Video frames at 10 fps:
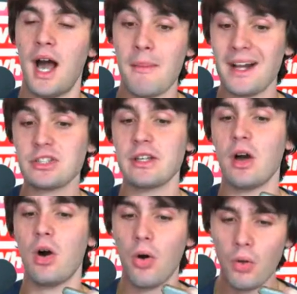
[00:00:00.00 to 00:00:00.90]
I'm actually
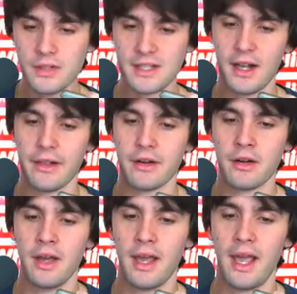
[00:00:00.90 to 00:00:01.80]
a
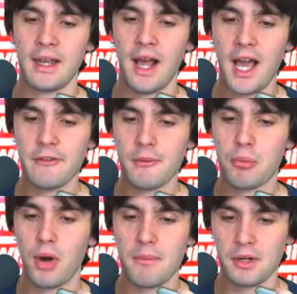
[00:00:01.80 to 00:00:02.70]
wholesaler, and I have a
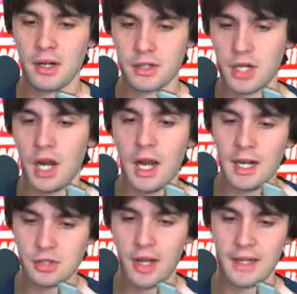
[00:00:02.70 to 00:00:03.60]
property under
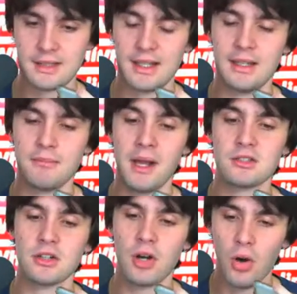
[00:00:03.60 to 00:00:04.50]
contract in
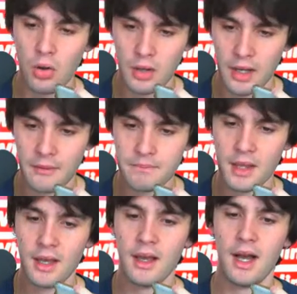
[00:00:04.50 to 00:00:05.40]
Pensacola
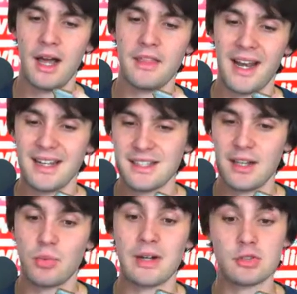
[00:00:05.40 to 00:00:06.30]
that is
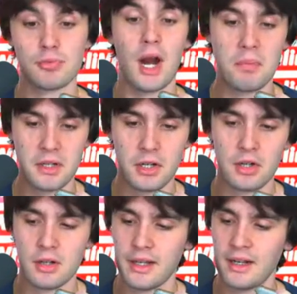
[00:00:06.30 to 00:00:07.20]
a rental property
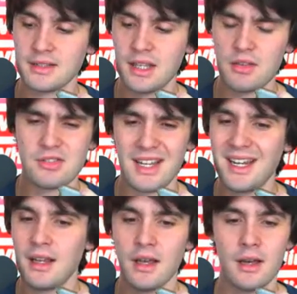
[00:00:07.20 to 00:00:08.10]
currently. And I was seeing if there's
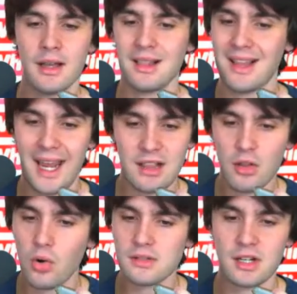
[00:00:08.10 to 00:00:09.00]
any
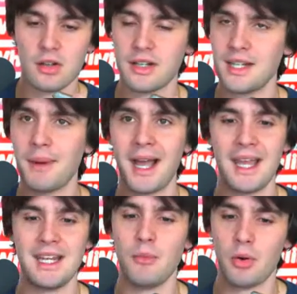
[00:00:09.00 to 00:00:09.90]
landlords are looking to buy
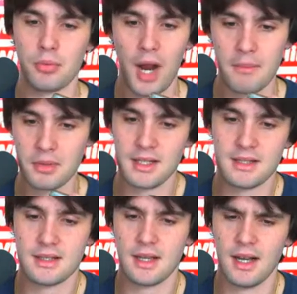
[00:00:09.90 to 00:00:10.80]
any more
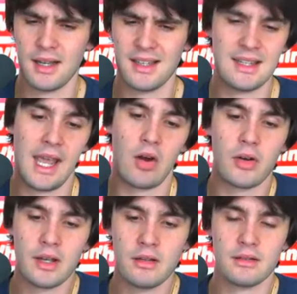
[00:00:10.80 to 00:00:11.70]
properties in the
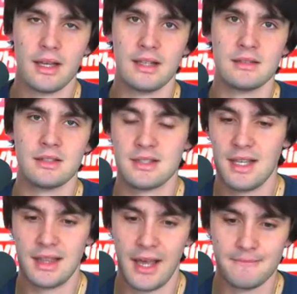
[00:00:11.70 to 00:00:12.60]
area, and just
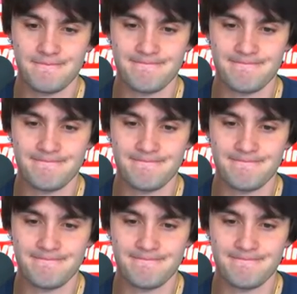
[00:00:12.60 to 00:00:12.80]
seeing that.